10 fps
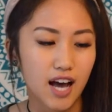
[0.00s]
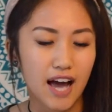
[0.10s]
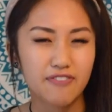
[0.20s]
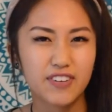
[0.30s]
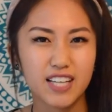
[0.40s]

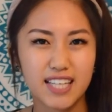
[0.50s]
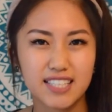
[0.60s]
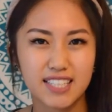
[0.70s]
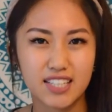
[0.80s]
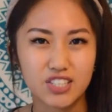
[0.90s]
I feel like
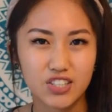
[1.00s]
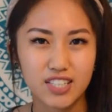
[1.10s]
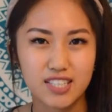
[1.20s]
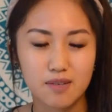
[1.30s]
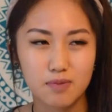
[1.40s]

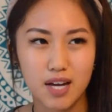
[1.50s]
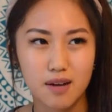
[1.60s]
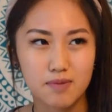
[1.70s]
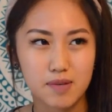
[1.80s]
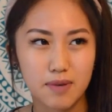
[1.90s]
sunscreen
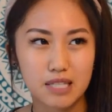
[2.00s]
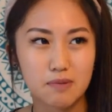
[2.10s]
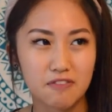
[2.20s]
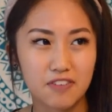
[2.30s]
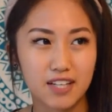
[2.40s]
sometimes it
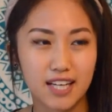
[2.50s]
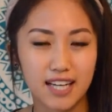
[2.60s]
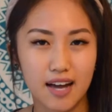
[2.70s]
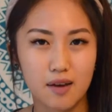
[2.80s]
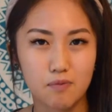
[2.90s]
makes me feel
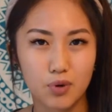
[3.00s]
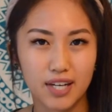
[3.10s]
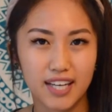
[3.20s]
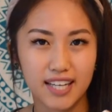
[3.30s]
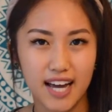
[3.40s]
like I'm
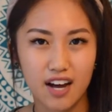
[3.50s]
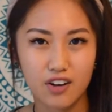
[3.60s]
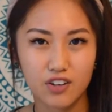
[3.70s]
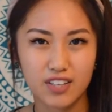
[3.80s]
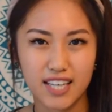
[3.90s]
breaking
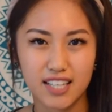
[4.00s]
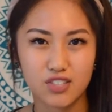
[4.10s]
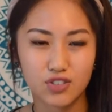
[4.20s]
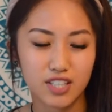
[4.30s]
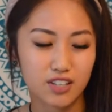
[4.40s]
out or like
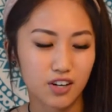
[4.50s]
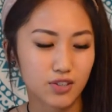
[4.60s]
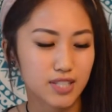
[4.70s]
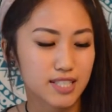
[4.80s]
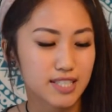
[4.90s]
it's really
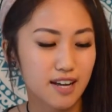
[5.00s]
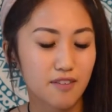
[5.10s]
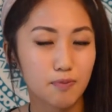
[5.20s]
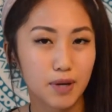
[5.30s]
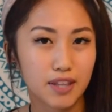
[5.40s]
gross and
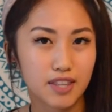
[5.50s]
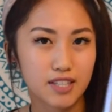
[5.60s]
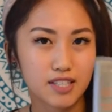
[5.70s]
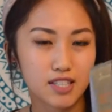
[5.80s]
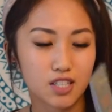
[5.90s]
stuff, but
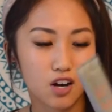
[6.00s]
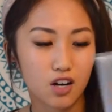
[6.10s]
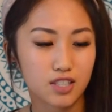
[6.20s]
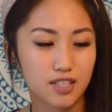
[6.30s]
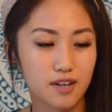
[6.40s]
this is
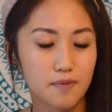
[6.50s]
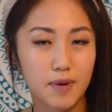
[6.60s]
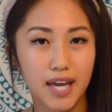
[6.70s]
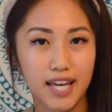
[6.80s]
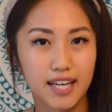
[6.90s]
awesome,
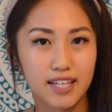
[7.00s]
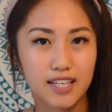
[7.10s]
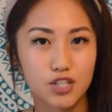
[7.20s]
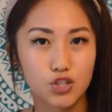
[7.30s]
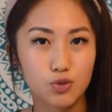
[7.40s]
and
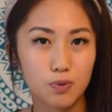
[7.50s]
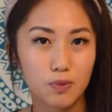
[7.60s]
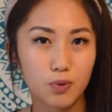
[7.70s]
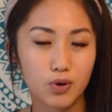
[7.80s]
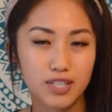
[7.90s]
it's super
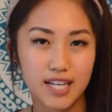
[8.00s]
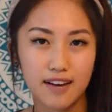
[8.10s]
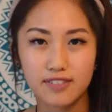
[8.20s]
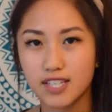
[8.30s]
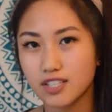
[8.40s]
important to
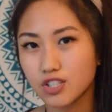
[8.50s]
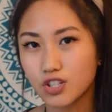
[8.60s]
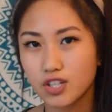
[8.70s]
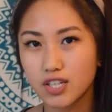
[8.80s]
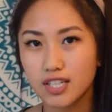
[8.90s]
have
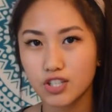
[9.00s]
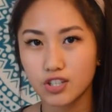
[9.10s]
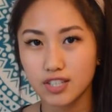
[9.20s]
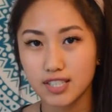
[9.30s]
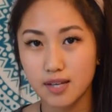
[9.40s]
sunscreen
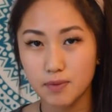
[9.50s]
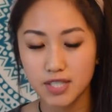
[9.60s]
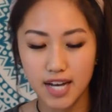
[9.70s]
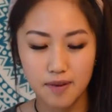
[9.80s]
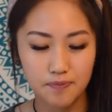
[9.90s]
during the
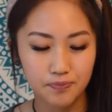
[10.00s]
summertime.